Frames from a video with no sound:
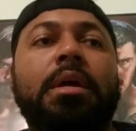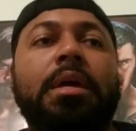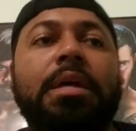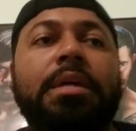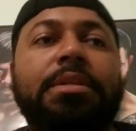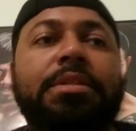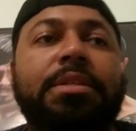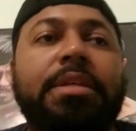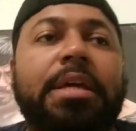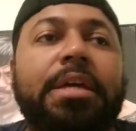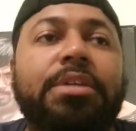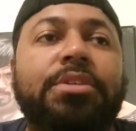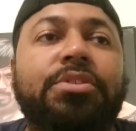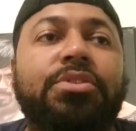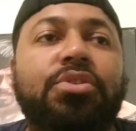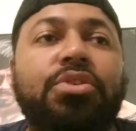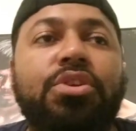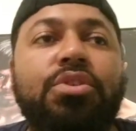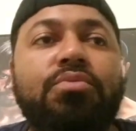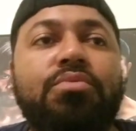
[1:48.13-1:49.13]
he says,
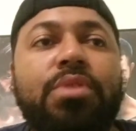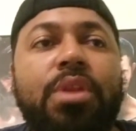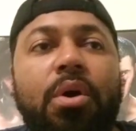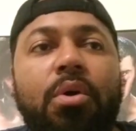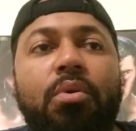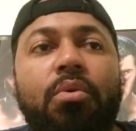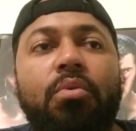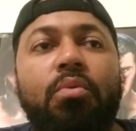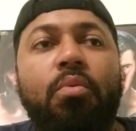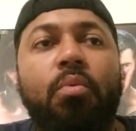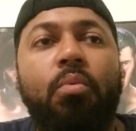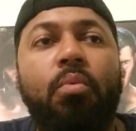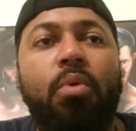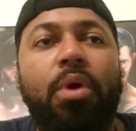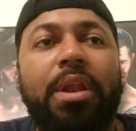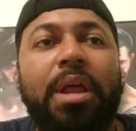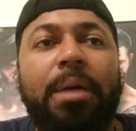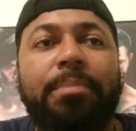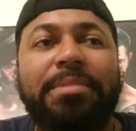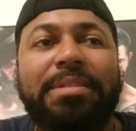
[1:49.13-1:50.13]
Do you know
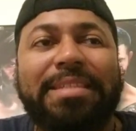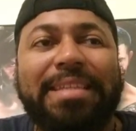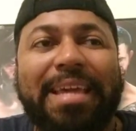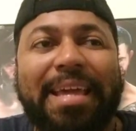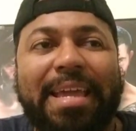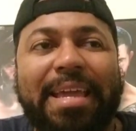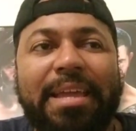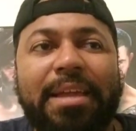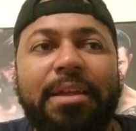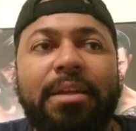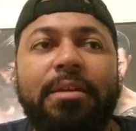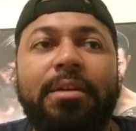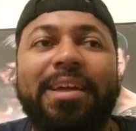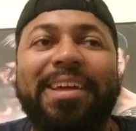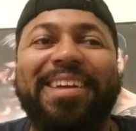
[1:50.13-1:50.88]
what I'm saying?